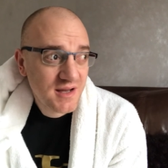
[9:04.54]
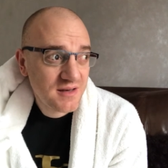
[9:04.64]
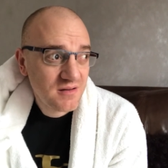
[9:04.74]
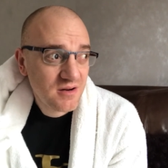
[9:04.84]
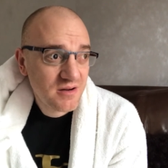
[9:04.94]

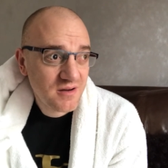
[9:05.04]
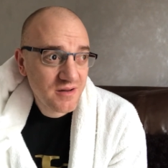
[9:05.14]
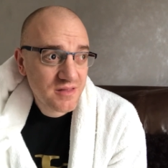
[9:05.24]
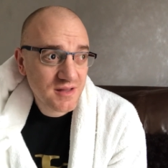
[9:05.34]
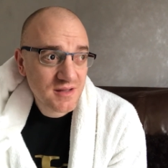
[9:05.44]
and I,
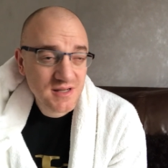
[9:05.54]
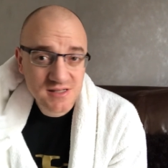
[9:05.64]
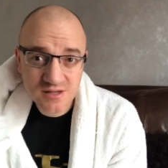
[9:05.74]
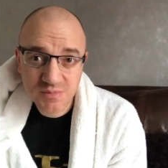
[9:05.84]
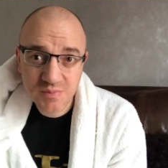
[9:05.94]
I think
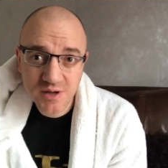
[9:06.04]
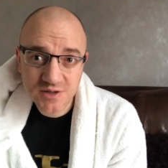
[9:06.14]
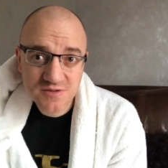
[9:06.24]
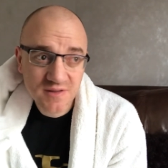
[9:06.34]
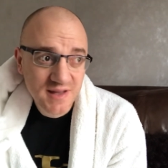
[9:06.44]
he's going to be
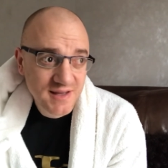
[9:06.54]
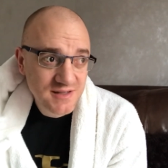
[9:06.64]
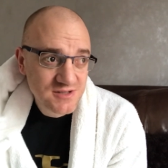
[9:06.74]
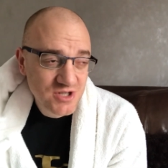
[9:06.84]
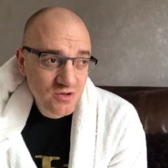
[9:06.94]
punished for that
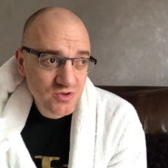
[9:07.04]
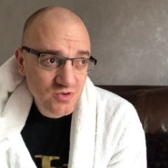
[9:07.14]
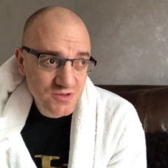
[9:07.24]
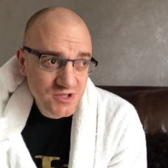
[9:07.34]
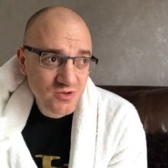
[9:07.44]
against Joe
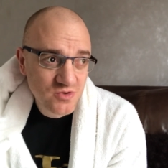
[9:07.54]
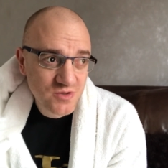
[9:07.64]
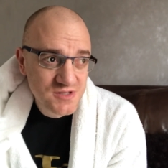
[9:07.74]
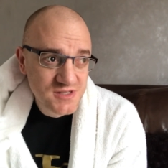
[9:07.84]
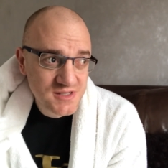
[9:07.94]
Joyce. Joe
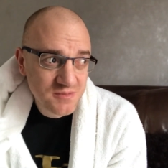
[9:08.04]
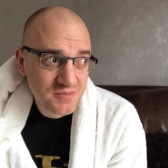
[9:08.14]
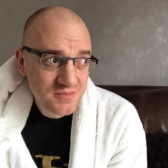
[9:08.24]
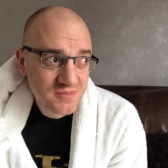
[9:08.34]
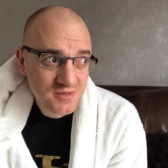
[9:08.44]
Joyce is, um,
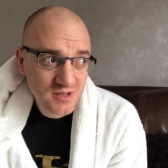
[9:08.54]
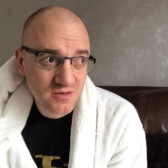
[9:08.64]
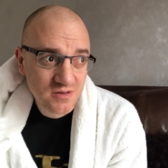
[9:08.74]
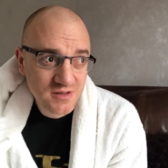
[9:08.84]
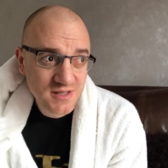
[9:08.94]
you know,
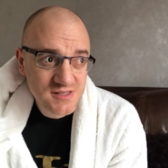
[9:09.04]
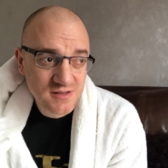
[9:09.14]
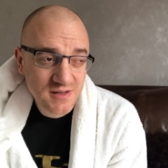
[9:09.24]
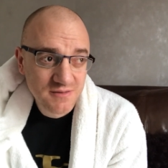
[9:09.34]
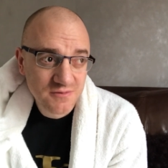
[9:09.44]
a
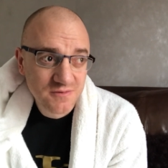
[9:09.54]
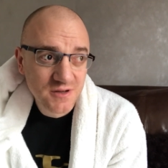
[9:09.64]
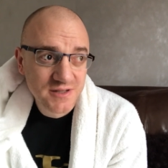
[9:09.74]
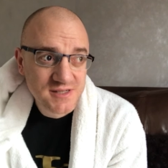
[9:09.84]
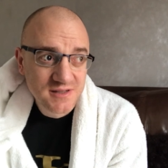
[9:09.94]
decent level
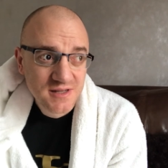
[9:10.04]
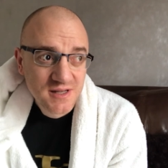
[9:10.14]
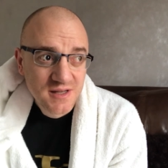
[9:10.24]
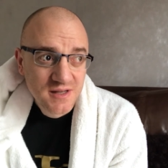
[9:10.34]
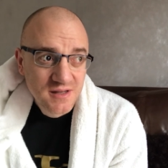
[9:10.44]
fighter,
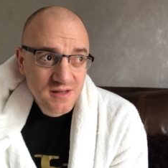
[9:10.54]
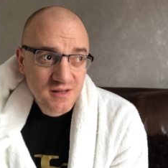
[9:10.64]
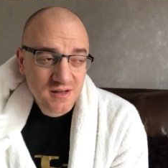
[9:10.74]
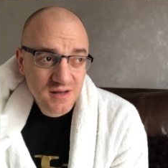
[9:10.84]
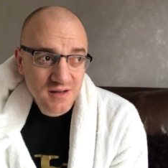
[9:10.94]

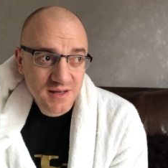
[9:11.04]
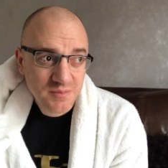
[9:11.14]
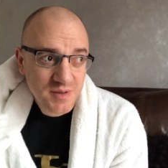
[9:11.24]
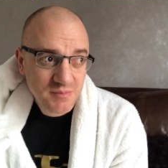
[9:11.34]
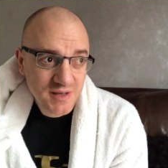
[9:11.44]
uh,
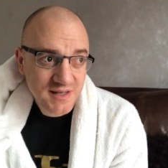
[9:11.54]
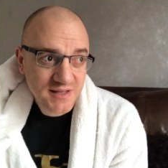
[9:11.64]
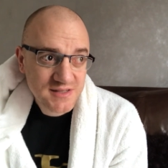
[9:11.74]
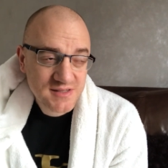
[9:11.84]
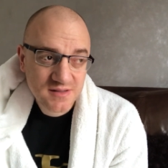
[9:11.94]
Olympic
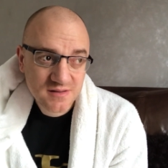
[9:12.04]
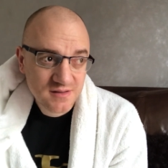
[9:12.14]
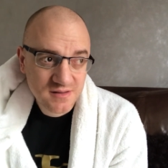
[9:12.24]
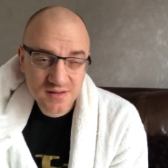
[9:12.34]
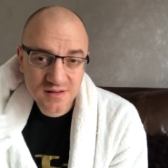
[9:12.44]
medalist.
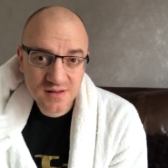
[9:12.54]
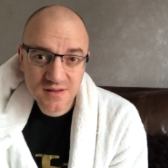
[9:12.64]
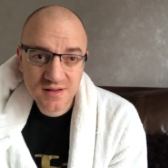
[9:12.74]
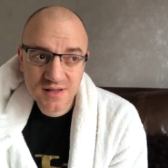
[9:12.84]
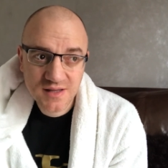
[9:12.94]

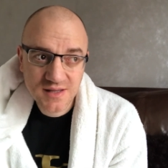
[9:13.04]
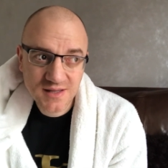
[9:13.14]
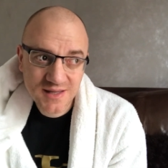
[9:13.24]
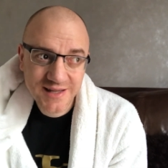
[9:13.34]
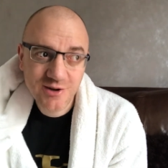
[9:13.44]

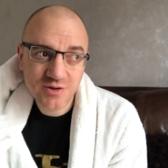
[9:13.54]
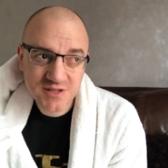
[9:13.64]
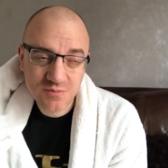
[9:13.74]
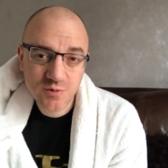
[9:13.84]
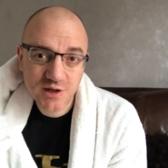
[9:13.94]
He he
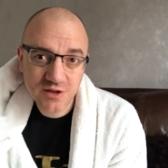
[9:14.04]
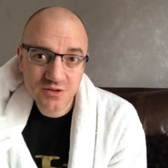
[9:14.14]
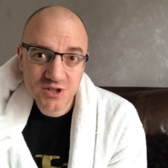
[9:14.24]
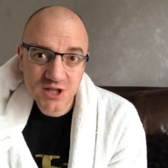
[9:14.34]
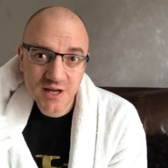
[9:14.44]
looked in really
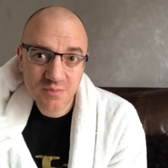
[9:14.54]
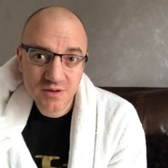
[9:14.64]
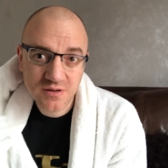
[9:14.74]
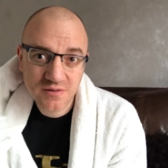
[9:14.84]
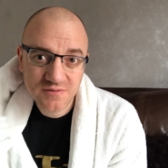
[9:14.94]
good shape,
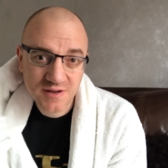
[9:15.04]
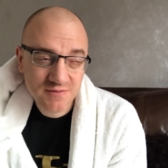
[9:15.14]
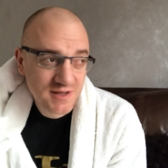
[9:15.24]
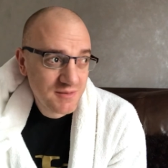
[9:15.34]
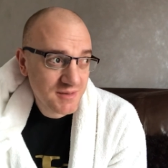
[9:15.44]
and I
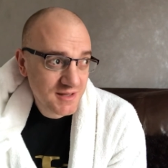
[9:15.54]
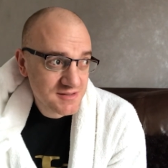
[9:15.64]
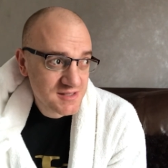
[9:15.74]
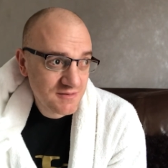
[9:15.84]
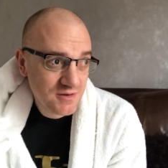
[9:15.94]
favour him
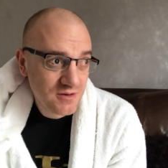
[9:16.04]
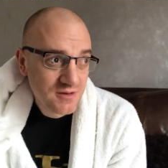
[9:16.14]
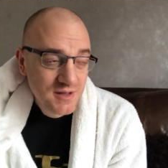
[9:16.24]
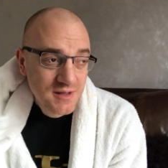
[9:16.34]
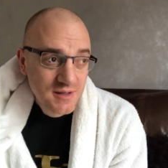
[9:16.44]
against Stiverne.
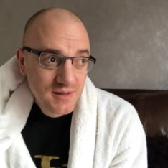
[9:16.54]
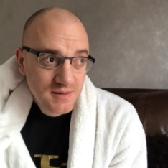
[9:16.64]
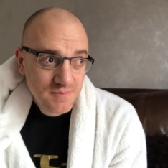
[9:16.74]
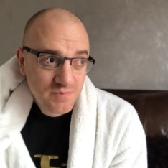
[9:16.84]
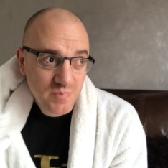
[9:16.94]

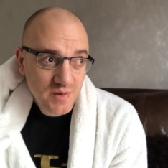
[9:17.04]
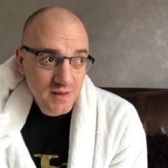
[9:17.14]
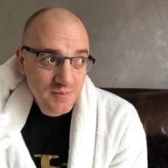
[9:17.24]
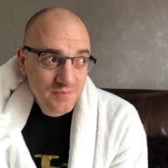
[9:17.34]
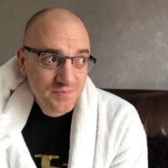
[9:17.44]
But
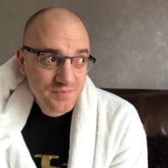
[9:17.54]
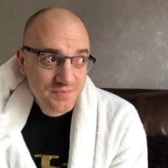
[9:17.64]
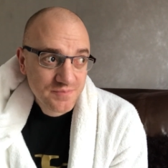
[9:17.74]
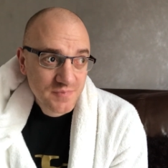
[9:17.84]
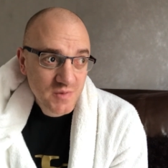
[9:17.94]
um,
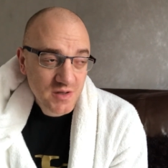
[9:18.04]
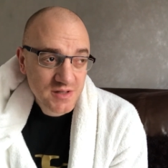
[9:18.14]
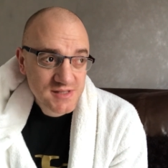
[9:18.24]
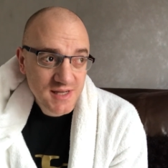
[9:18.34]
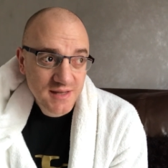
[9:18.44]
like I
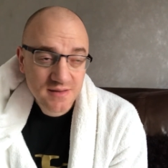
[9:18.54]
say,